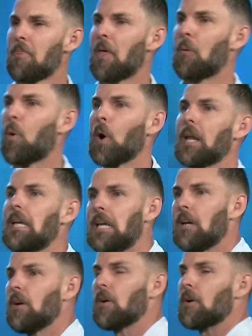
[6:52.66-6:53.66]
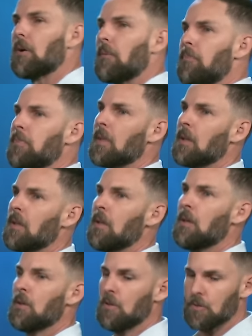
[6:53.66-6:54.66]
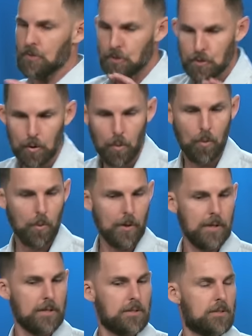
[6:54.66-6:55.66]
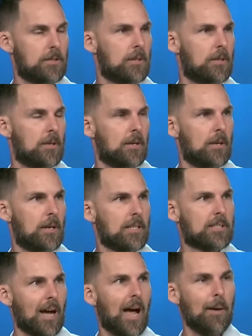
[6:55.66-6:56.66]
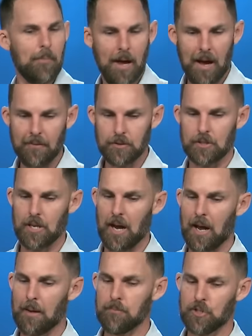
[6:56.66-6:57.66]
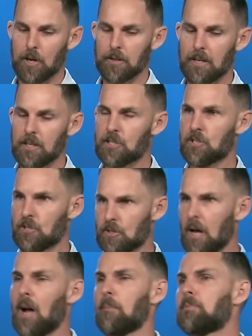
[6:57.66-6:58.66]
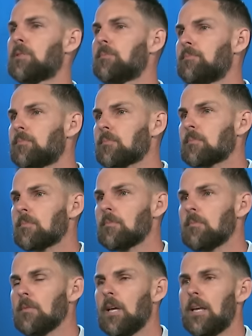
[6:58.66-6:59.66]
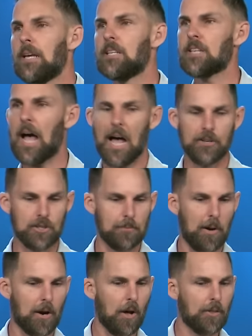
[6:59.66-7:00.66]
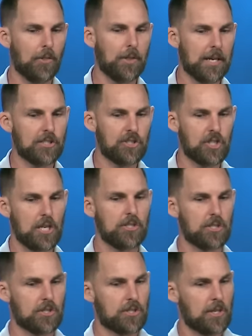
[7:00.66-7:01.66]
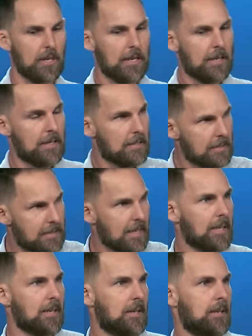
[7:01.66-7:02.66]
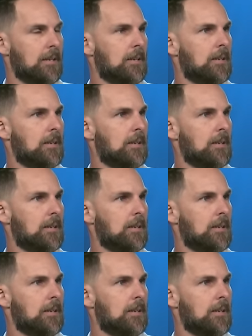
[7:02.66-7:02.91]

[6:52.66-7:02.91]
They want to hear the stories. And time after time, John gets stopped and he gets asked about all the things Jesus did,